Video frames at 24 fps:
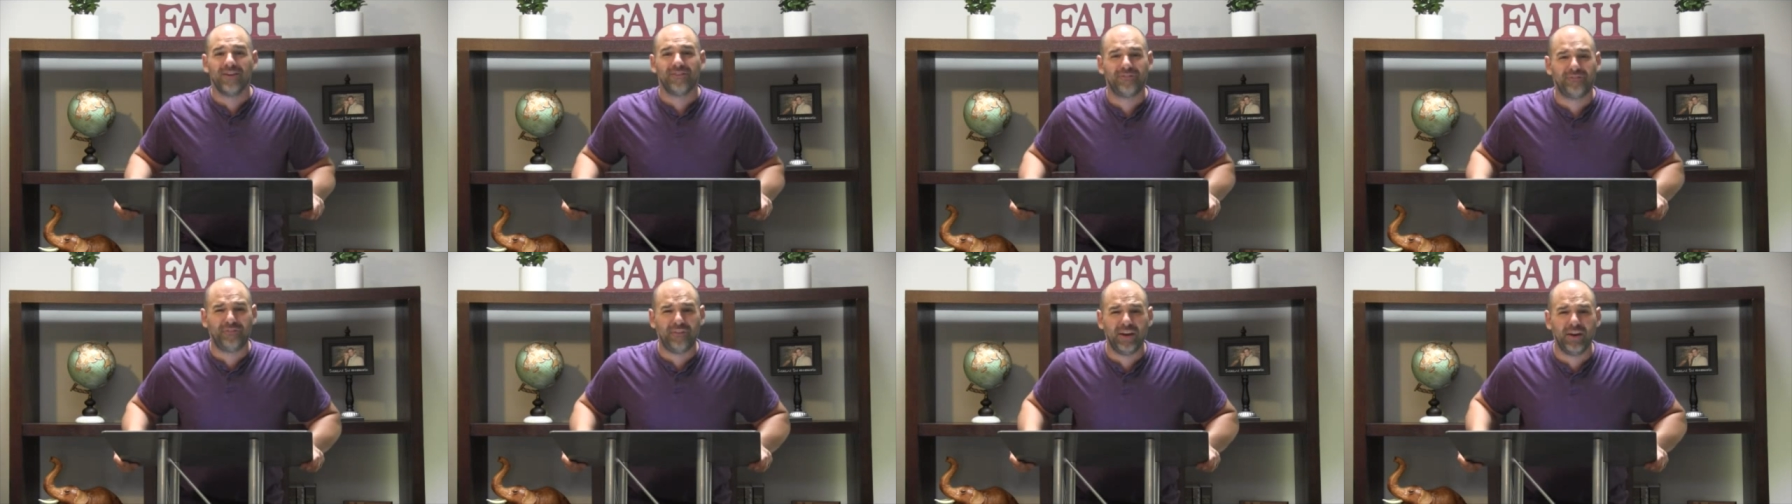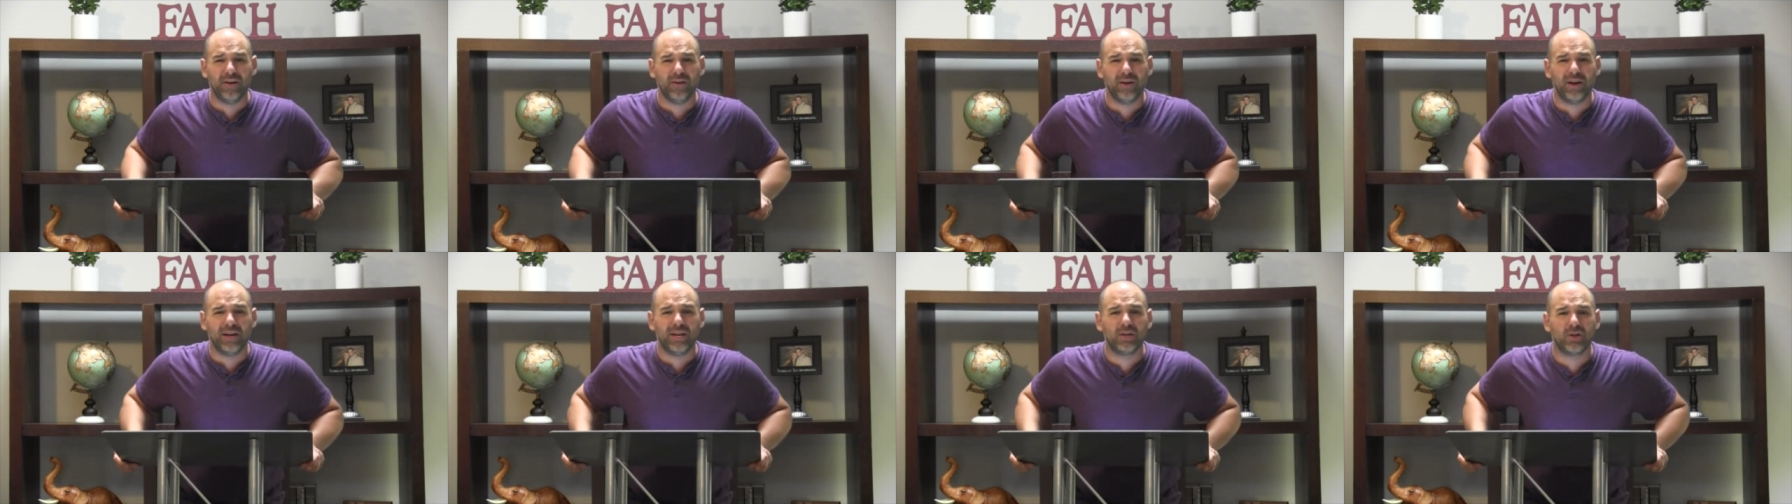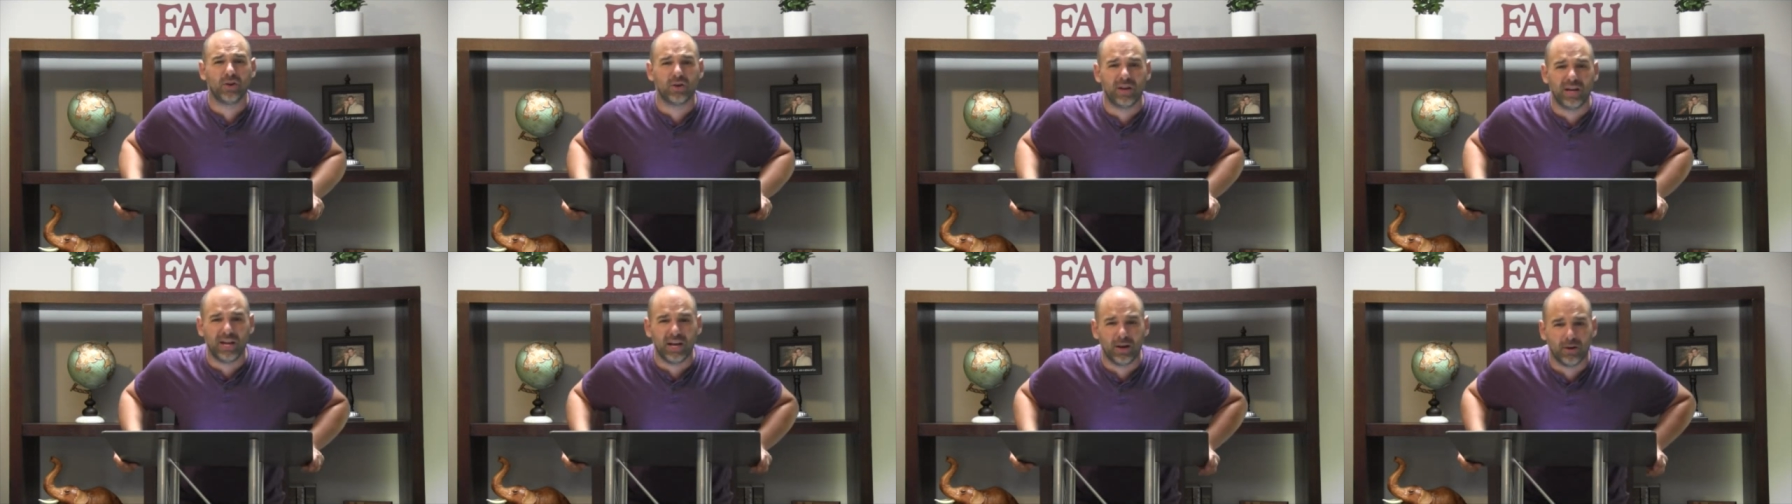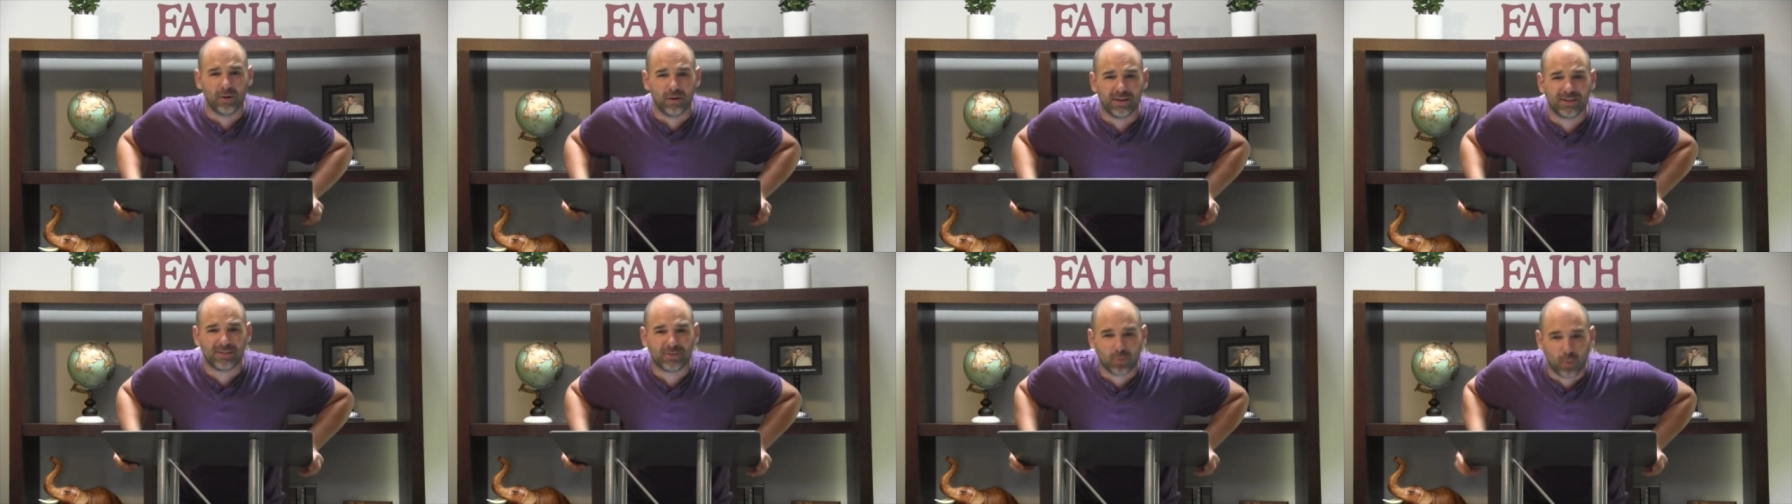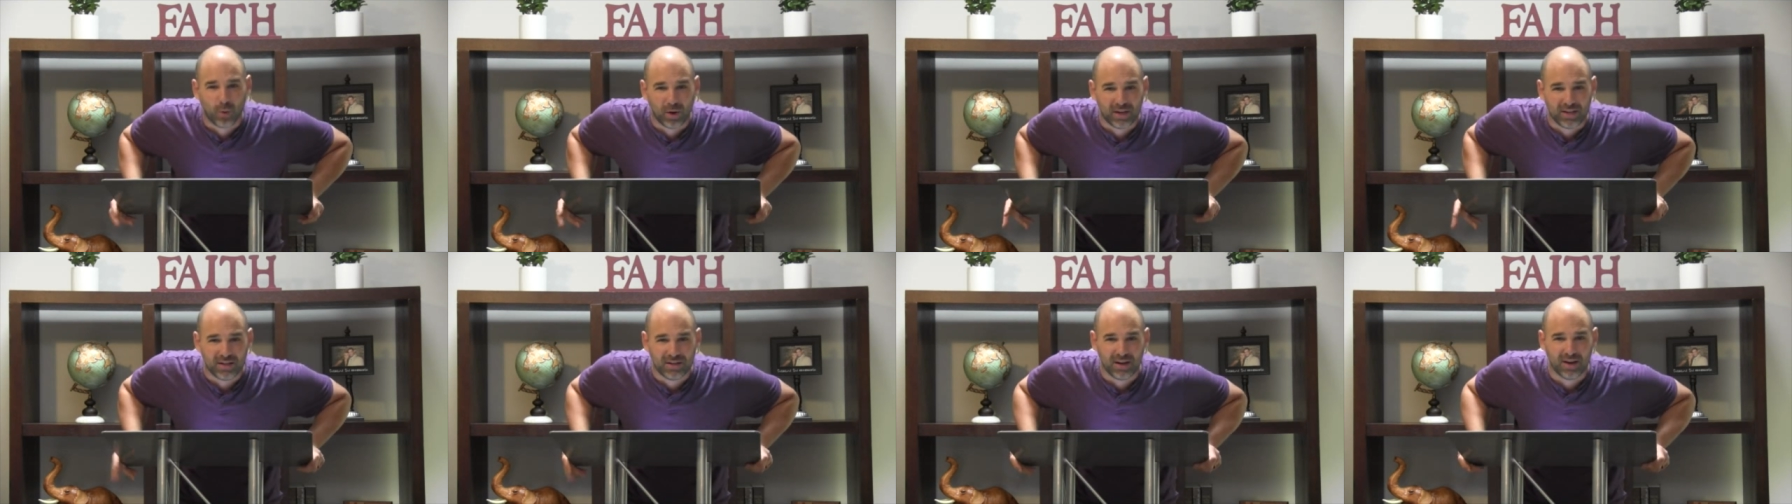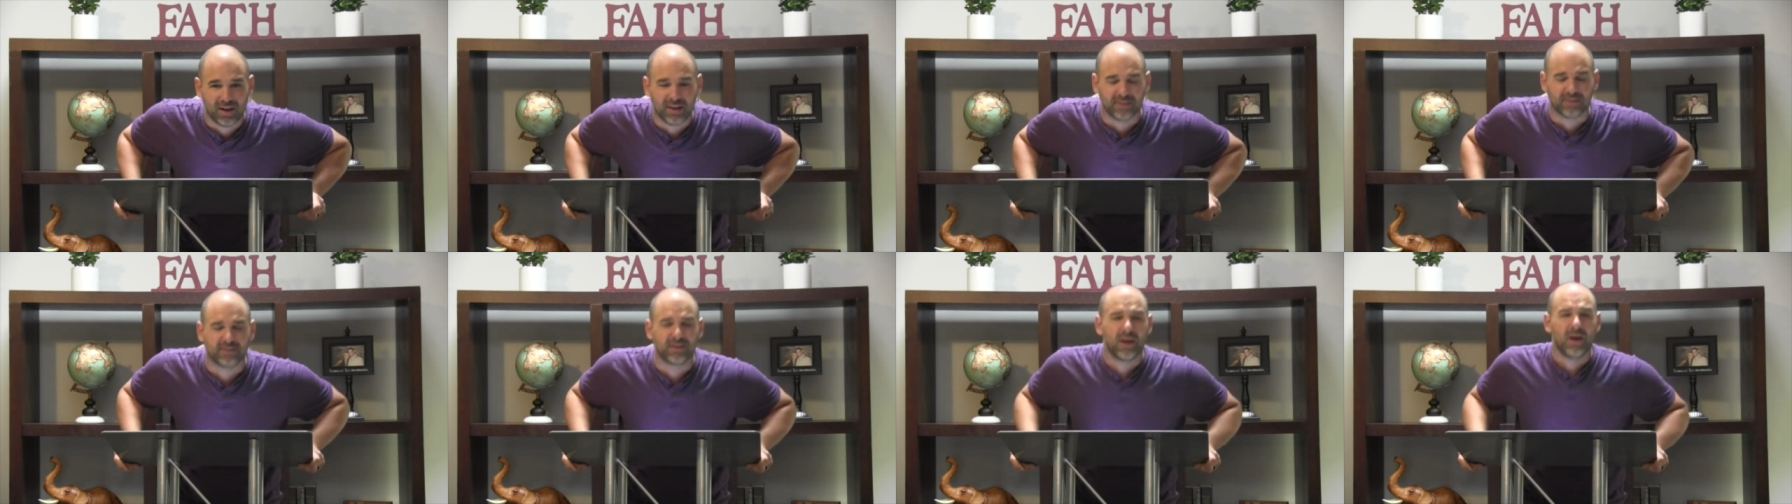Fear in your ear is what he
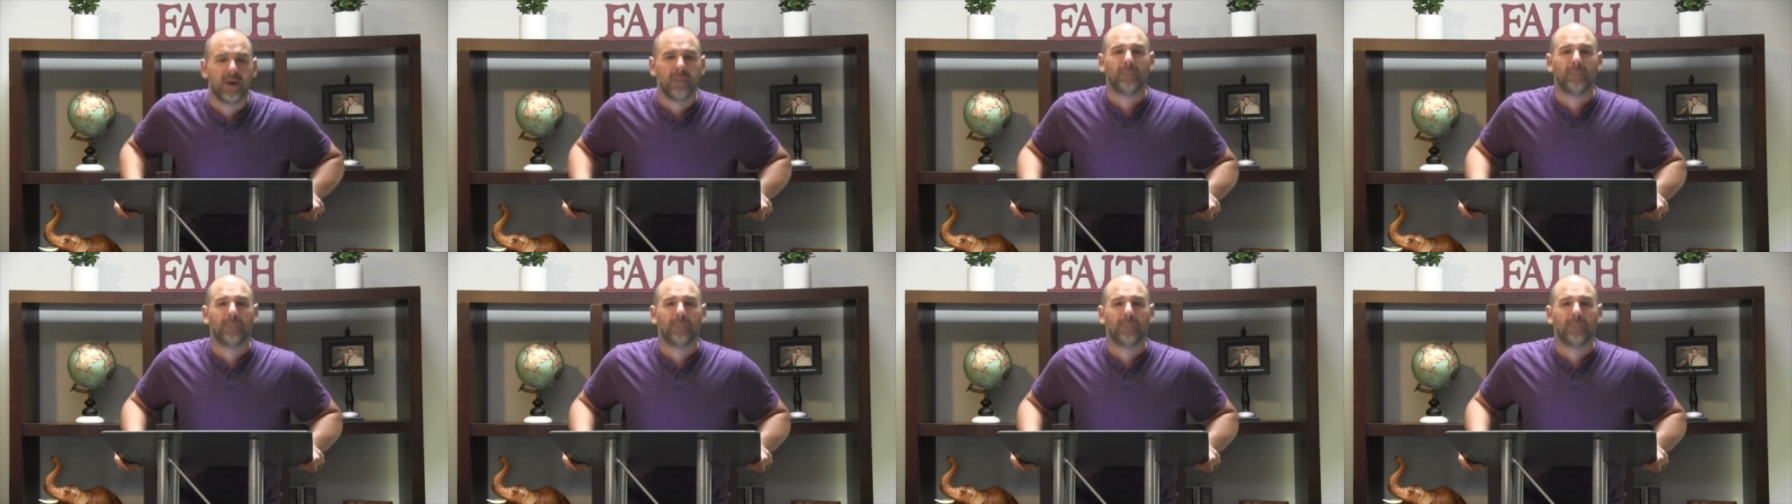does.